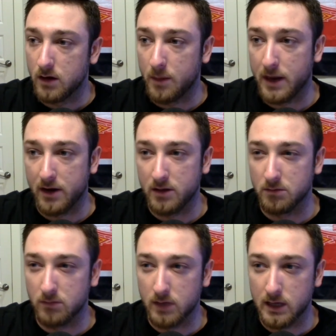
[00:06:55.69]
about
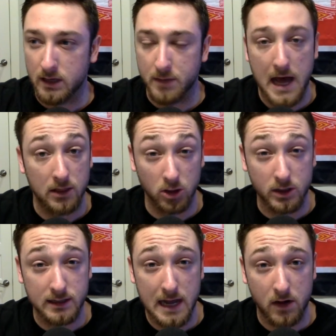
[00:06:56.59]
him not
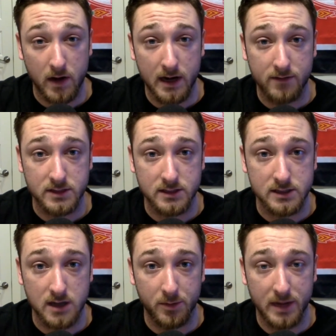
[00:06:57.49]
looking that great ever since
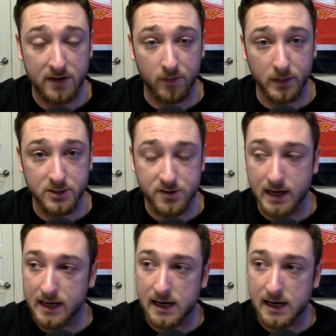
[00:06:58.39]
coming back from injury,